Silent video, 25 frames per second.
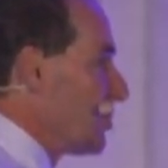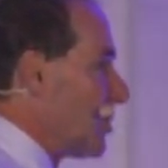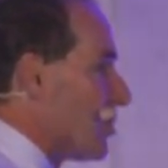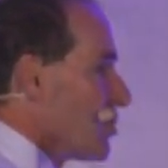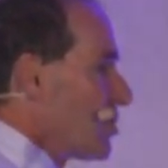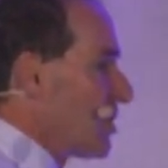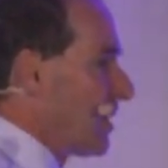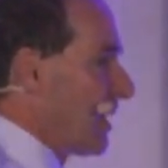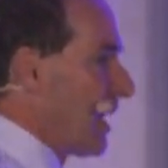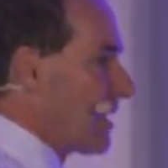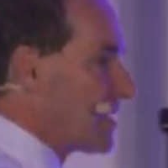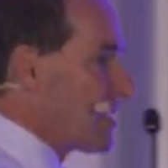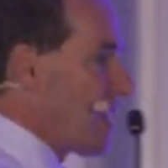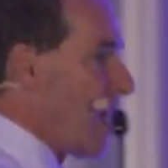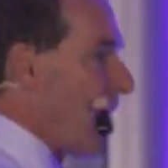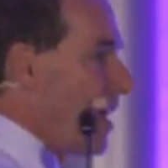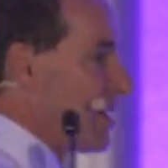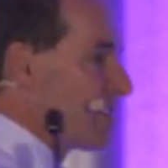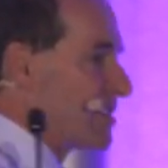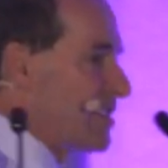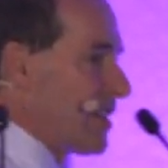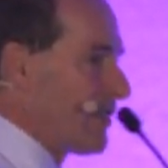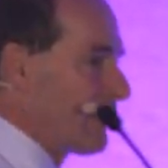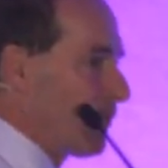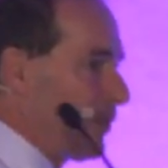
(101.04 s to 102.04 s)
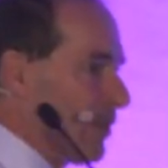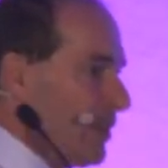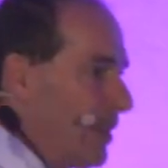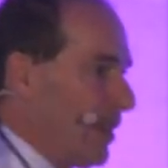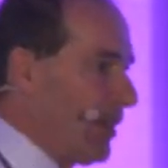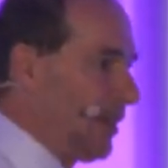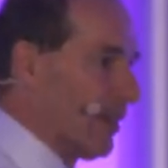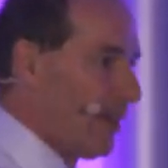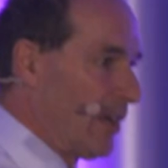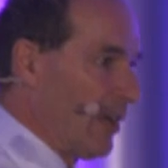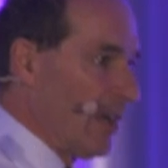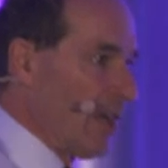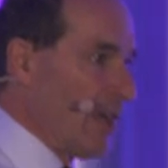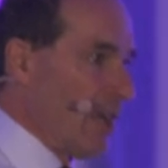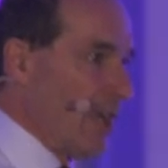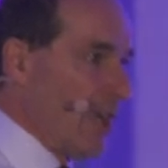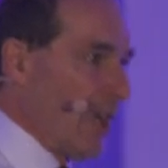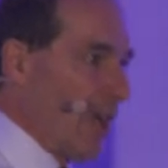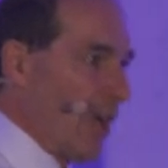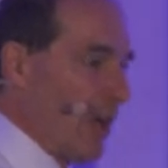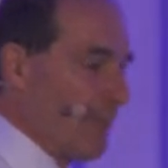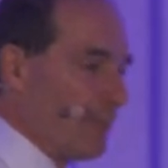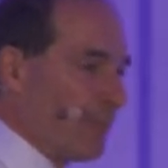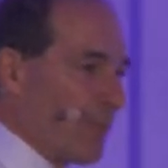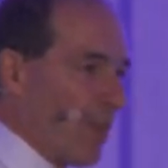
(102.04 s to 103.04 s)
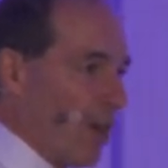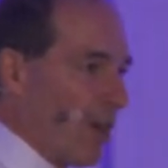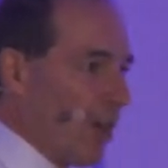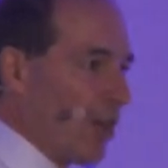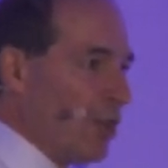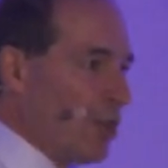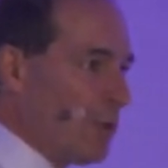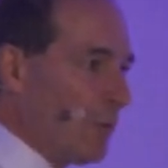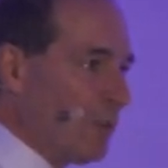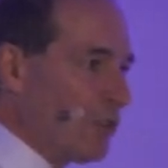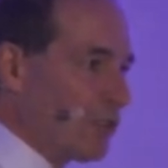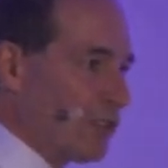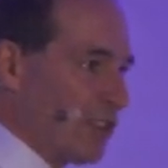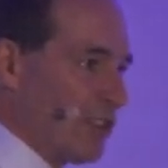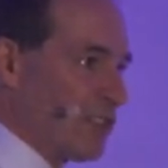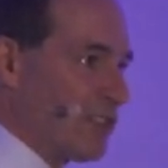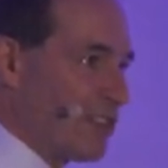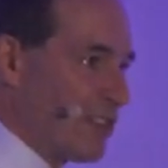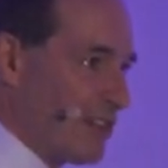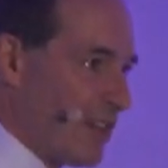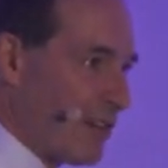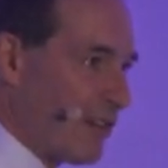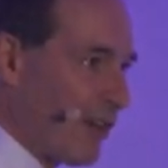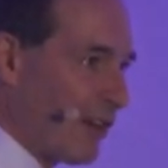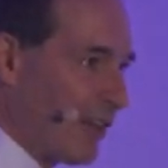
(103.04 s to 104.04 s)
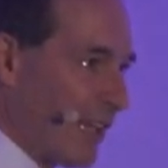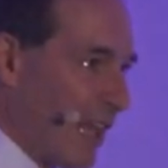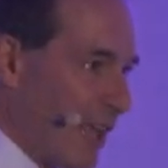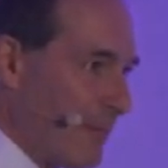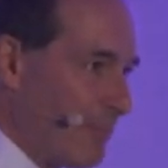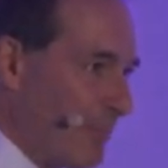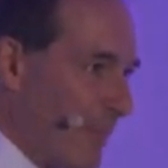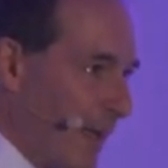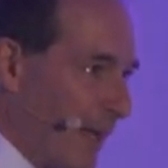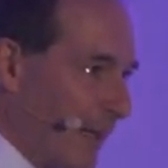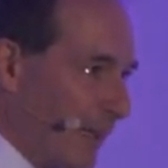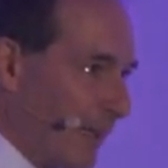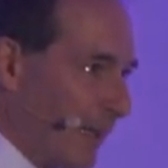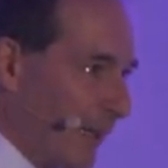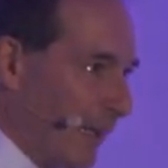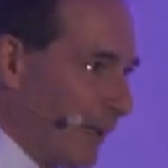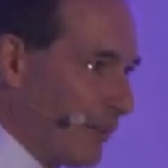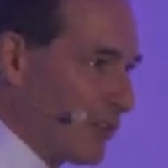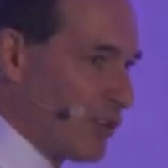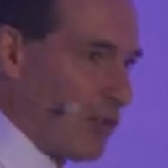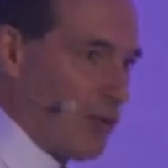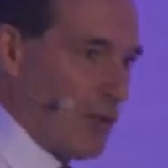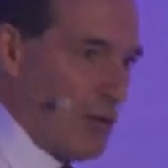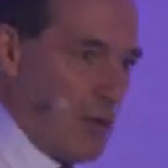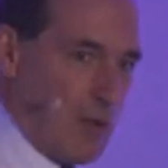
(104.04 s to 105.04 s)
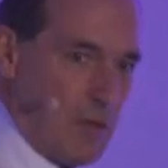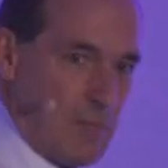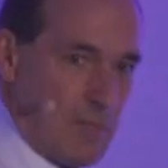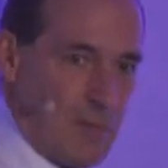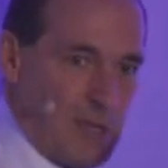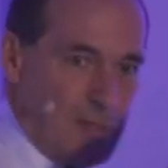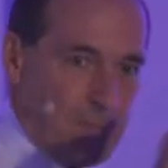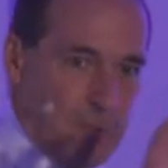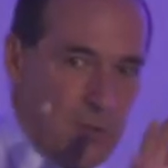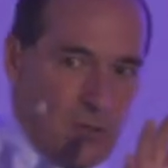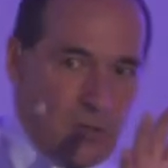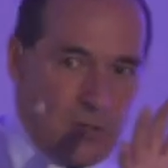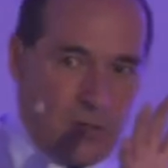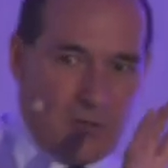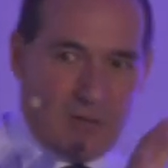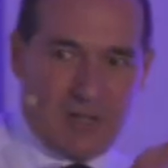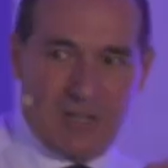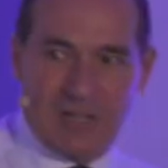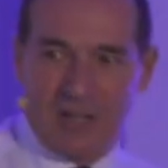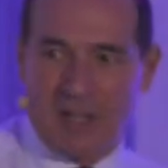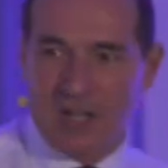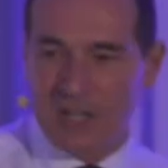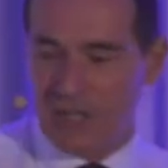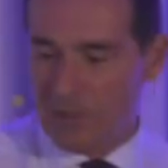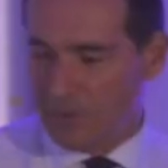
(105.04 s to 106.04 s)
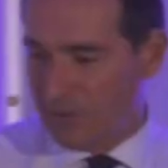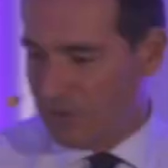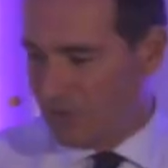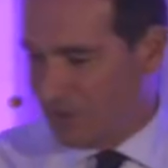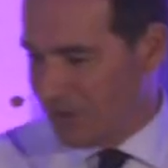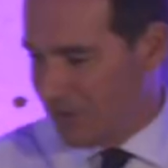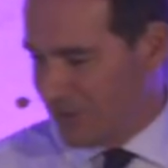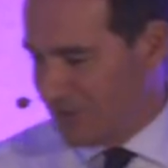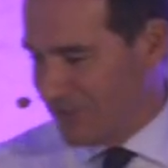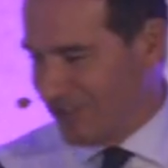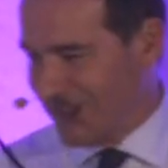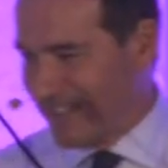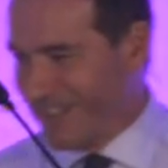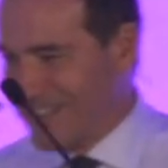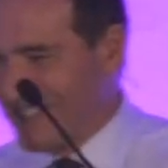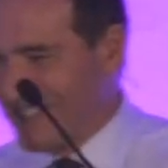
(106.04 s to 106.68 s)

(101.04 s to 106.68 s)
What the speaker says: you know, she gets asked every year, are you interested in online banking? She, yeah, I must be joking. Are you interested